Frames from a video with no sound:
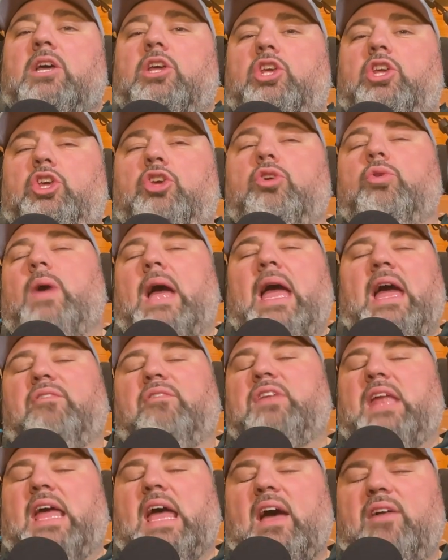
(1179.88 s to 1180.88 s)
You have
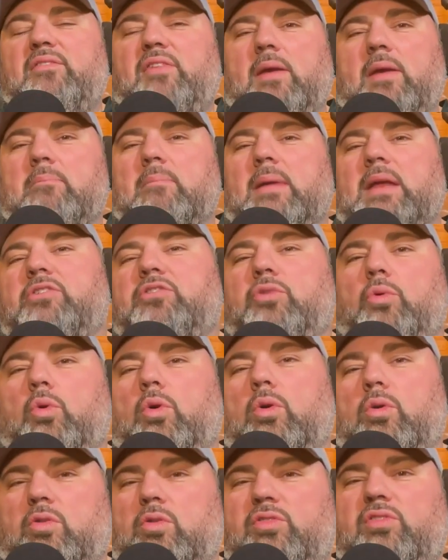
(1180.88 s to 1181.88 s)
to have a
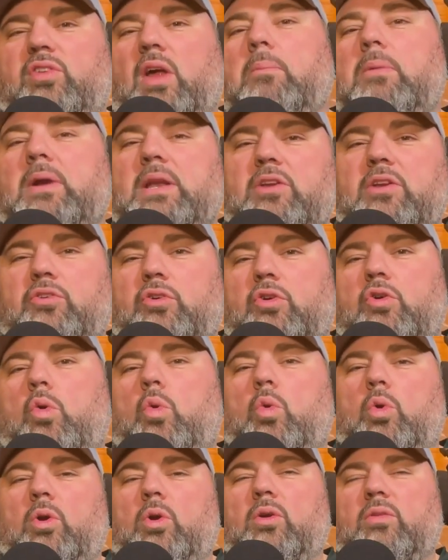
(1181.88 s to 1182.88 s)
mentor or someone in your
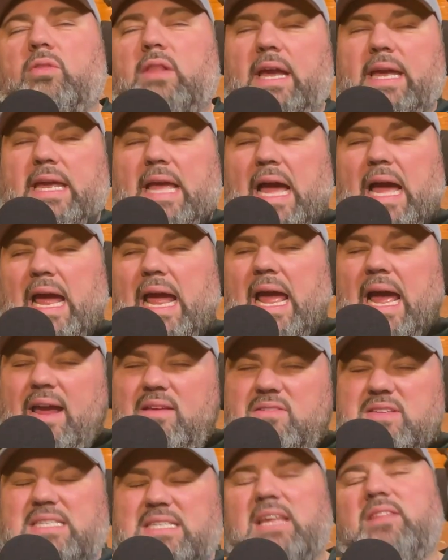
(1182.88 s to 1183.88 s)
corner. Like I,
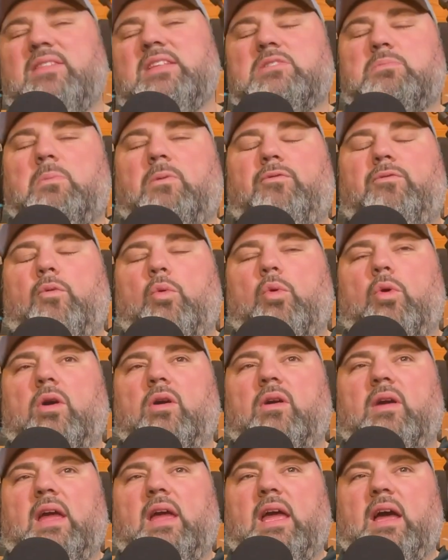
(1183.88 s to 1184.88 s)
I've said this
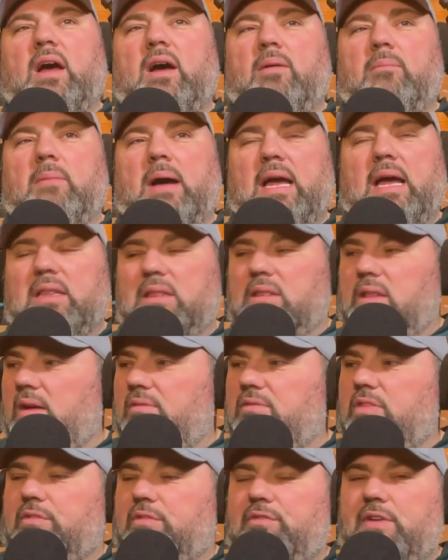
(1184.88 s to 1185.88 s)
before. Um, I
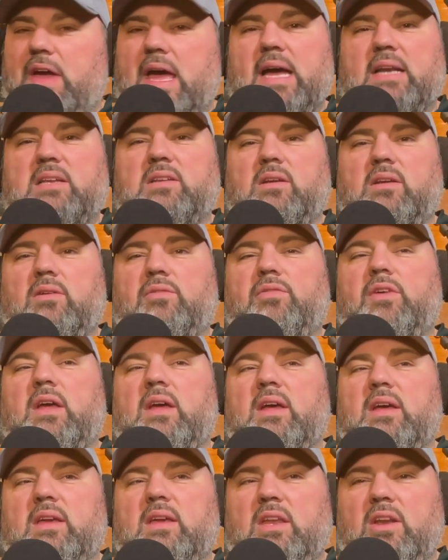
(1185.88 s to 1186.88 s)
love the fact of,
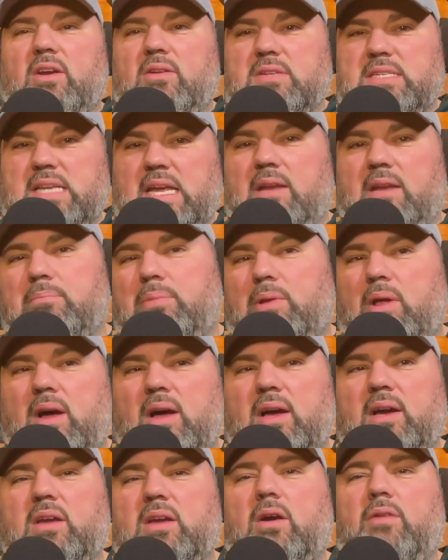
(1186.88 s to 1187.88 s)
you know, Dan
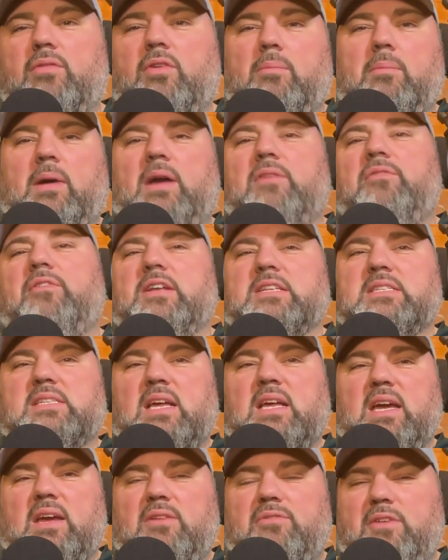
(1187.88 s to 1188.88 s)
Blanc over at My Fence
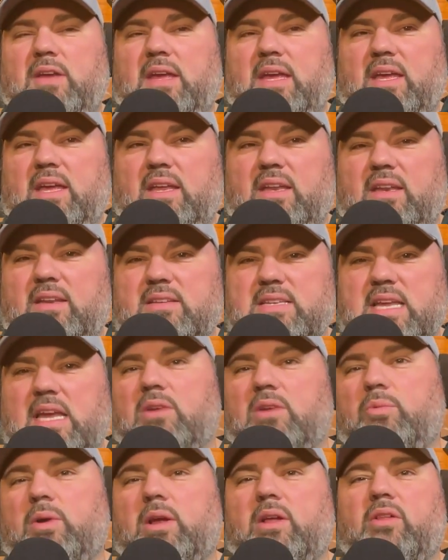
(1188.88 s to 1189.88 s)
Life and
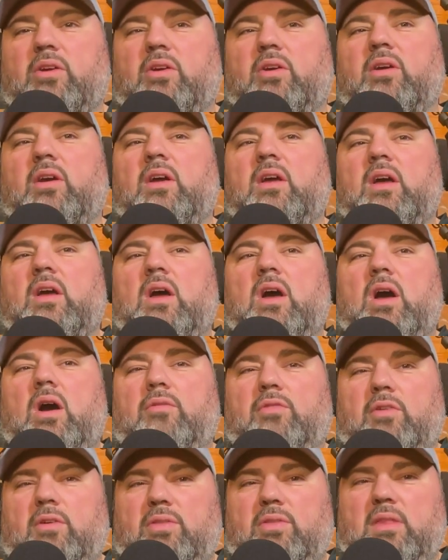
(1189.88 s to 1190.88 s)
Dan Wheeler
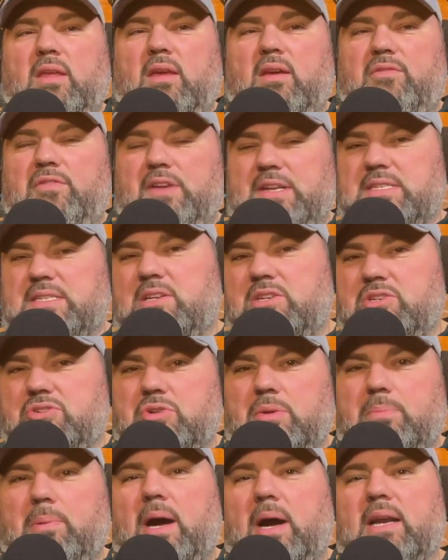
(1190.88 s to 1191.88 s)
over at the Fence
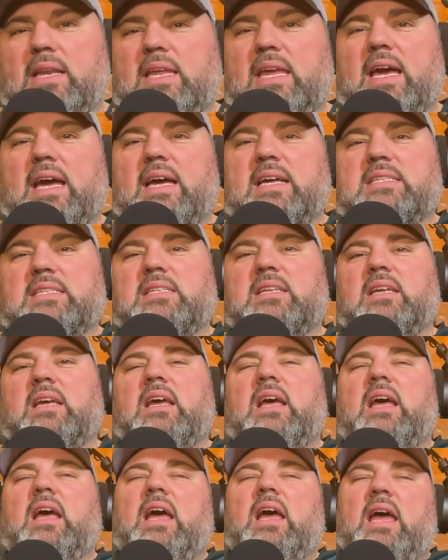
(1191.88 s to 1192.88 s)
Industry Podcast.
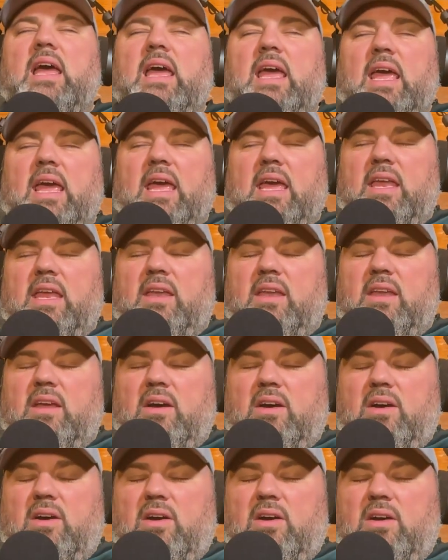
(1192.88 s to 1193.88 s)
And
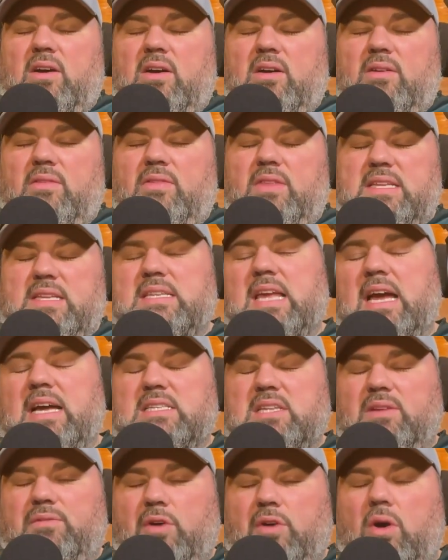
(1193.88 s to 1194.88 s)
these
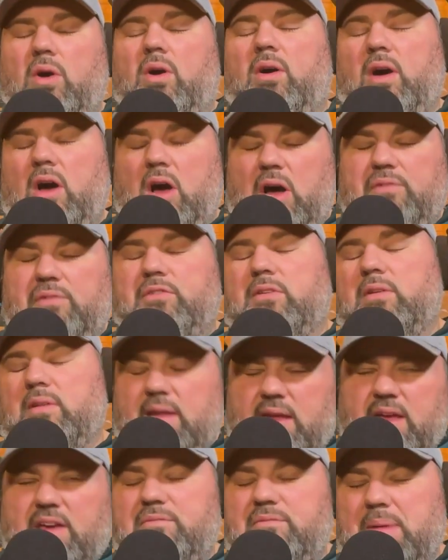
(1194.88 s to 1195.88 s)
guys have oft
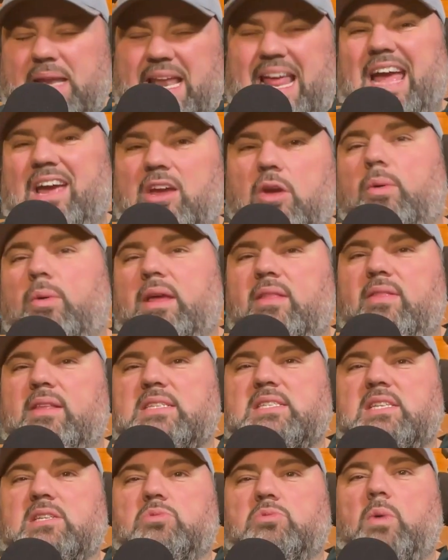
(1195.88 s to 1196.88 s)
have been echoing
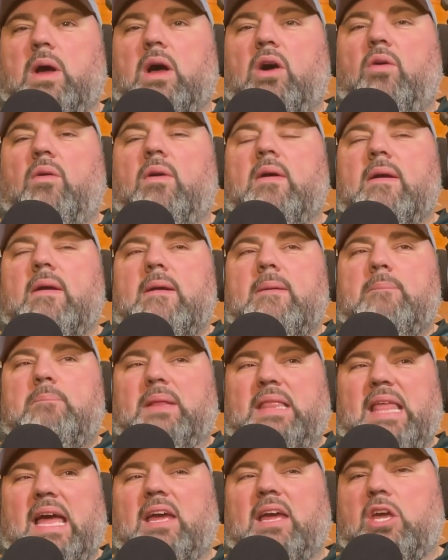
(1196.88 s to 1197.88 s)
this as well, But
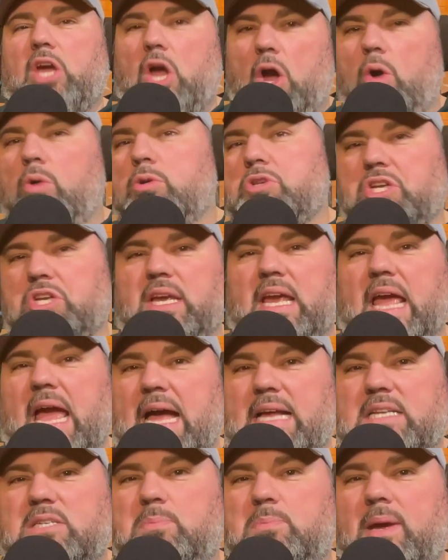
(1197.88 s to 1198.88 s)
that coaching
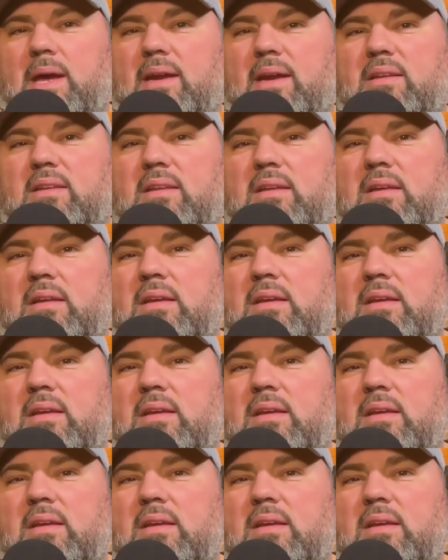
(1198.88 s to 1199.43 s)
aspect,